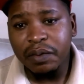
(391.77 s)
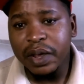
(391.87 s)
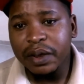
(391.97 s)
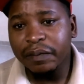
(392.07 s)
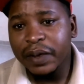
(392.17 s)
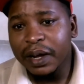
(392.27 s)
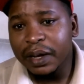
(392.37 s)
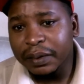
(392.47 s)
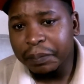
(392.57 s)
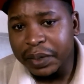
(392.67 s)
way of
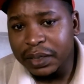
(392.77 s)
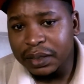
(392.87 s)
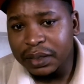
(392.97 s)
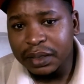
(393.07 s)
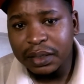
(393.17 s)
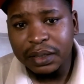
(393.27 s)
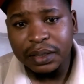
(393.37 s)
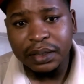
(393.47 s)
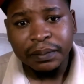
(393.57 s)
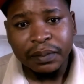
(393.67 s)
handling
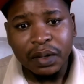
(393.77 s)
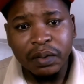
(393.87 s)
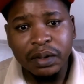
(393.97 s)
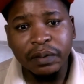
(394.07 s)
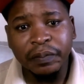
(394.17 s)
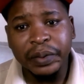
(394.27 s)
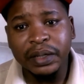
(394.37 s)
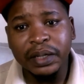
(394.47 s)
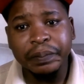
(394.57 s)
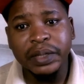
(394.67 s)
businesses, way of
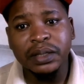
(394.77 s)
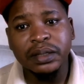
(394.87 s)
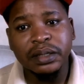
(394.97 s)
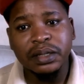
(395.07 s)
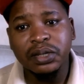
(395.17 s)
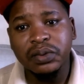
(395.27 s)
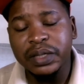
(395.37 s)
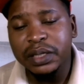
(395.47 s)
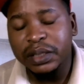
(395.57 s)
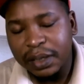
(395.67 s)
bringing businesses to
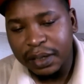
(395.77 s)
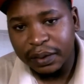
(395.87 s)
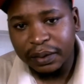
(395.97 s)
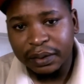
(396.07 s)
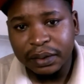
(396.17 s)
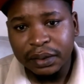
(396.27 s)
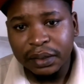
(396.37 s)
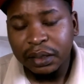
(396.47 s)
each other.